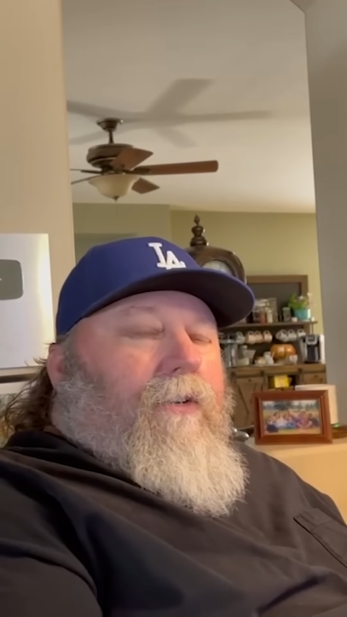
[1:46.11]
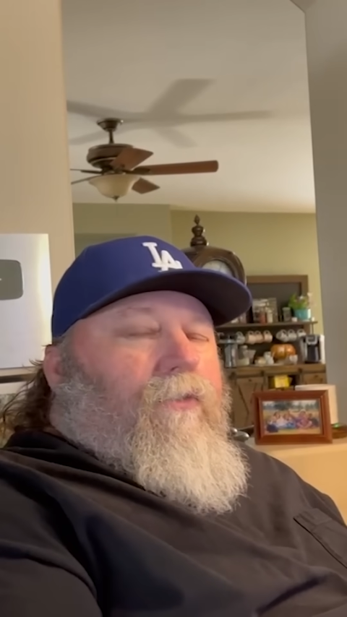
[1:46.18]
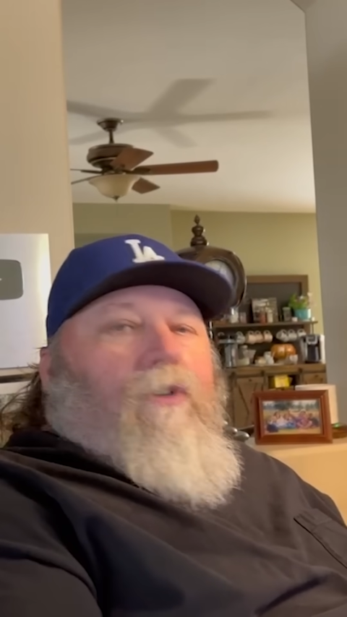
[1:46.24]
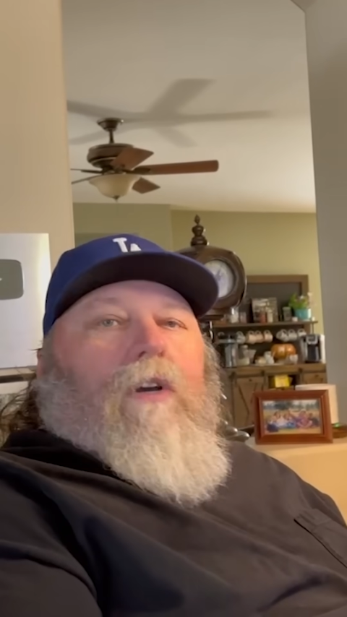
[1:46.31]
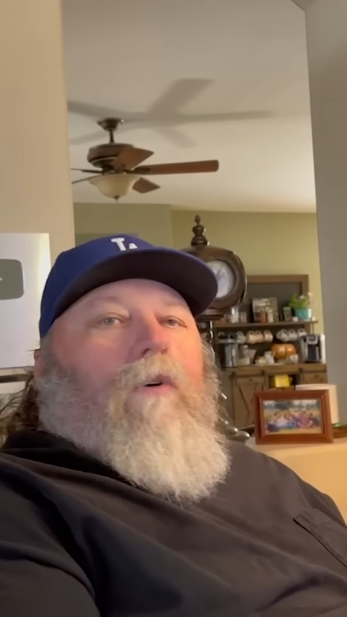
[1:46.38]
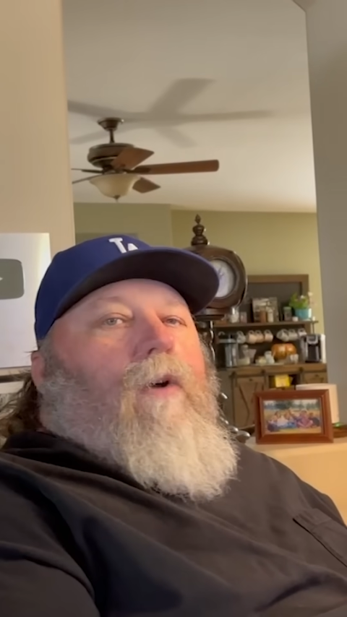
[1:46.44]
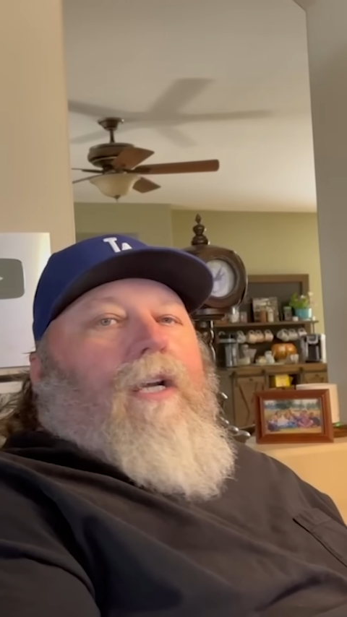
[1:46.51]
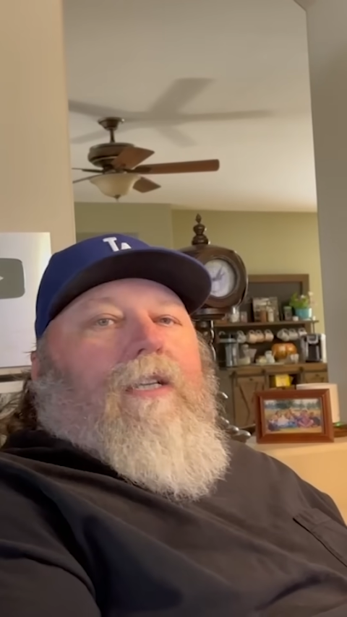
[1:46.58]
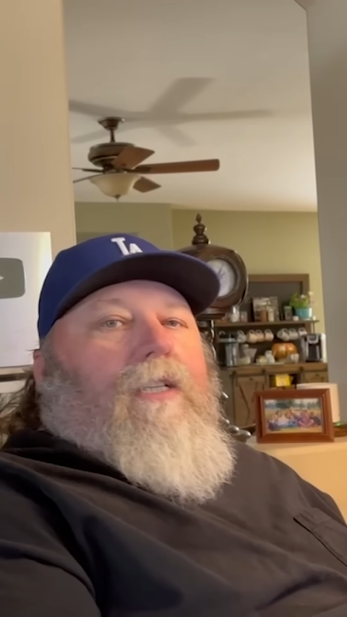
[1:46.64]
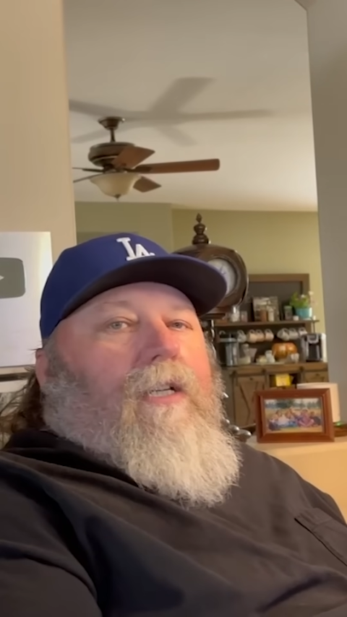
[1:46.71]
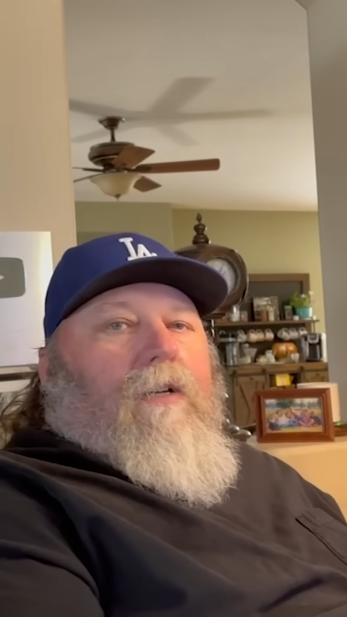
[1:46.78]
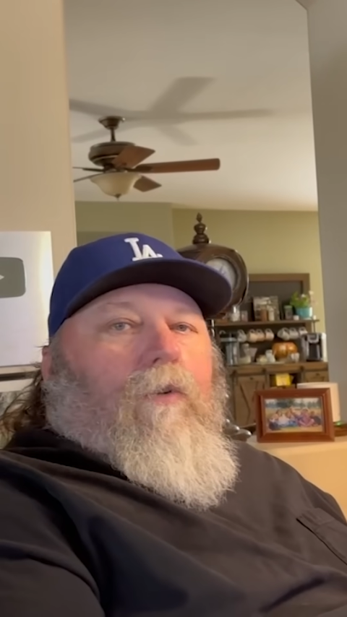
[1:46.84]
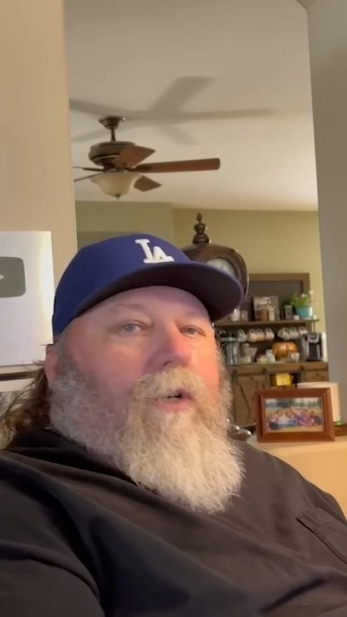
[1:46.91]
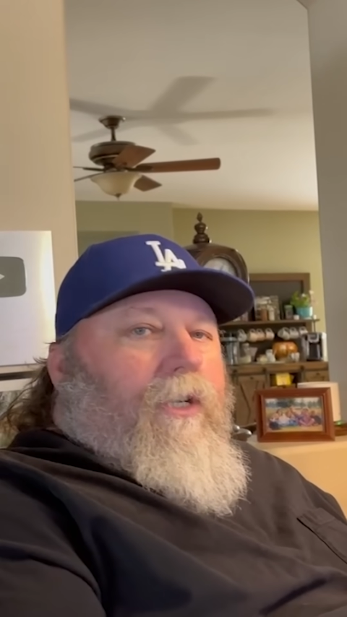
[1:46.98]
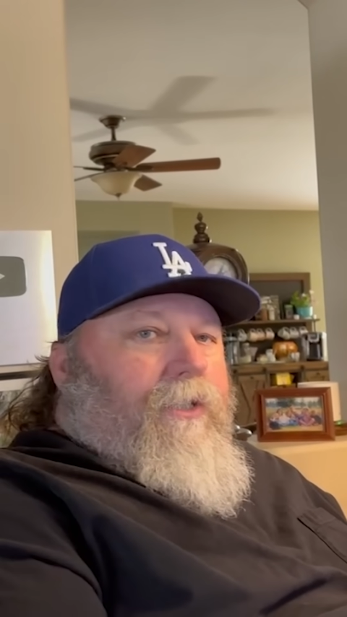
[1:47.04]
no idea
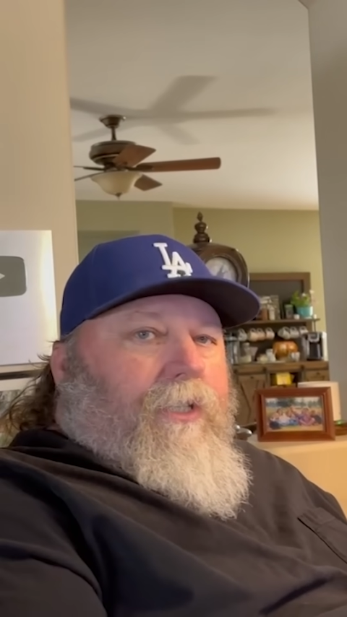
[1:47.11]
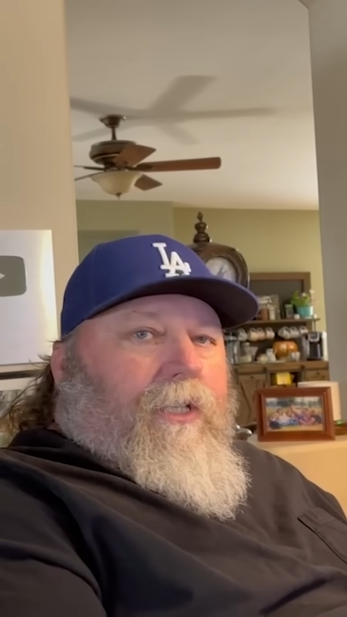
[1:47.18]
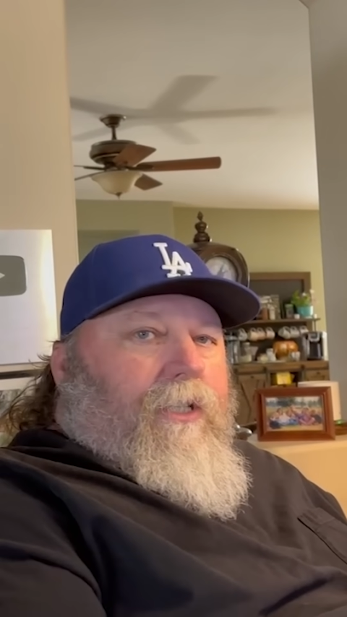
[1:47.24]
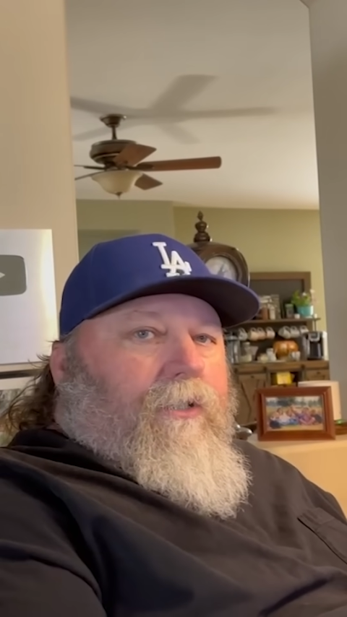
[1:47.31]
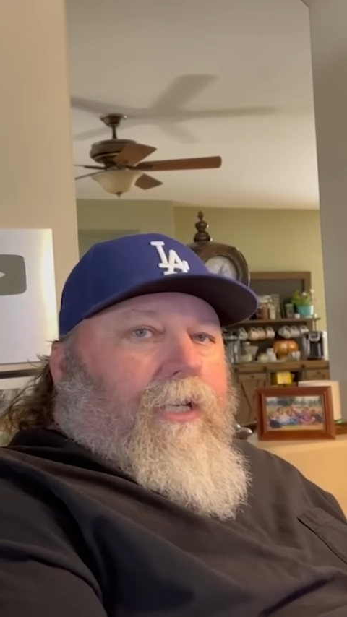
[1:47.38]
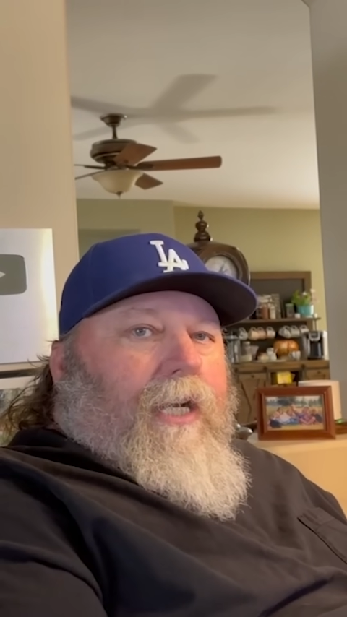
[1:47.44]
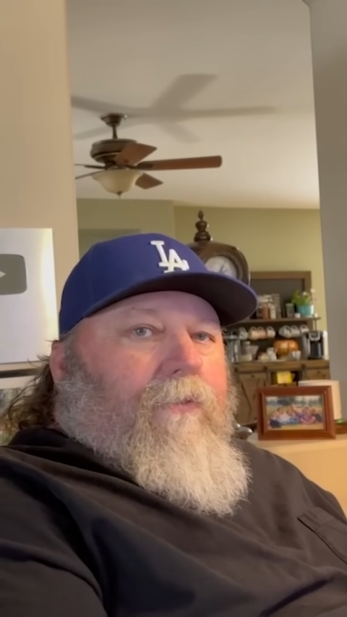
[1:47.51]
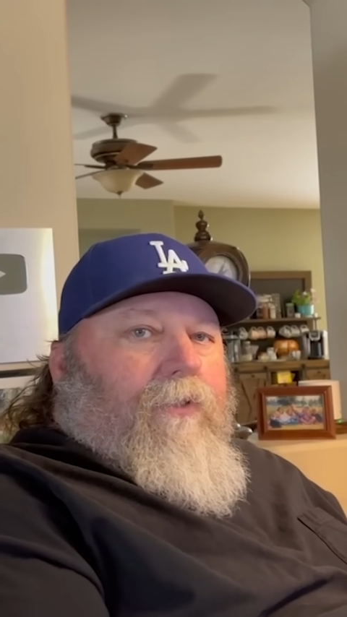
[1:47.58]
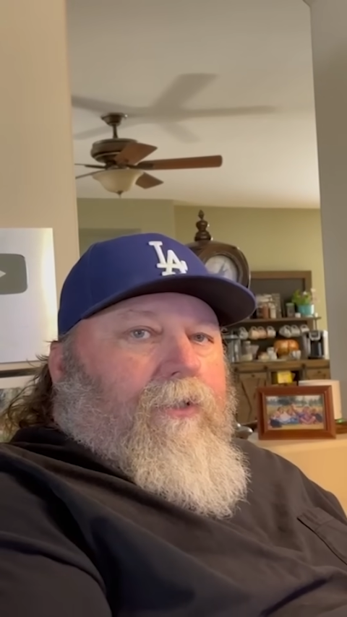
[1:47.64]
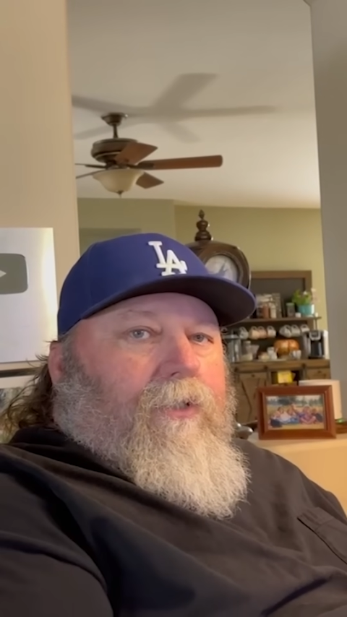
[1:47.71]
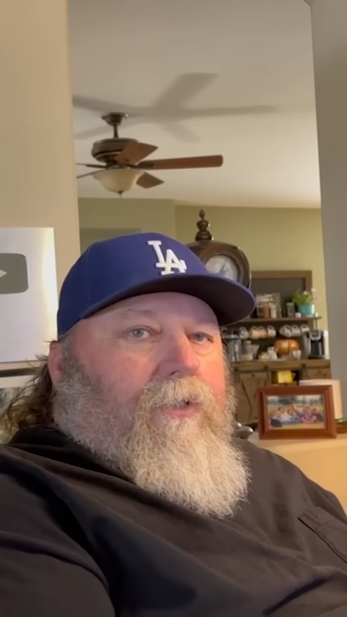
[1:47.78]
where it's going to travel to.